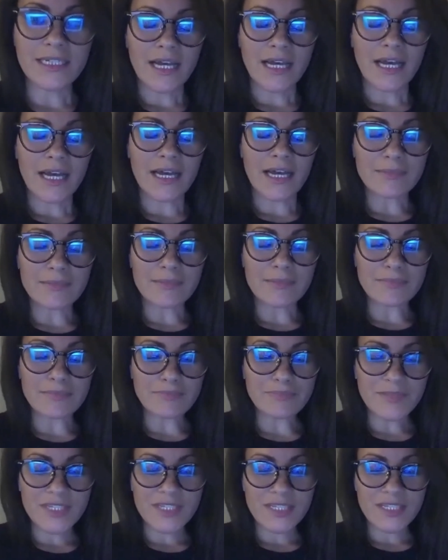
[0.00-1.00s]

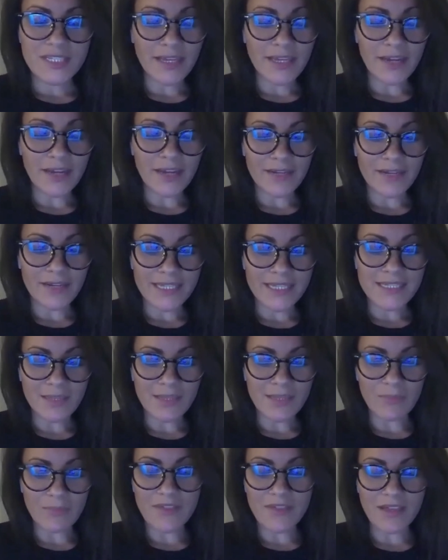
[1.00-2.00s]
It is
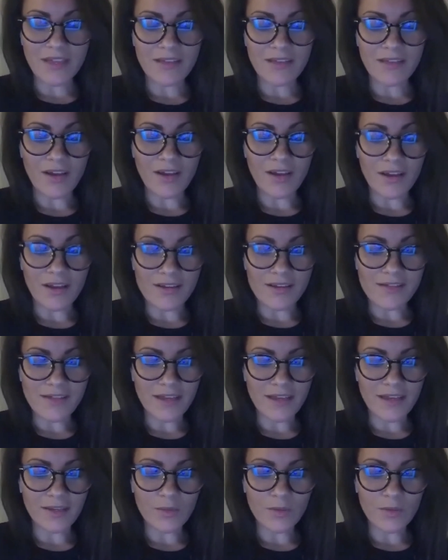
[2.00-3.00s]
something that I think
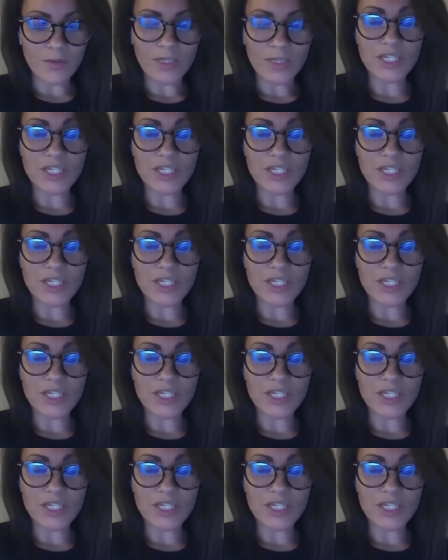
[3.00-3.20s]
we should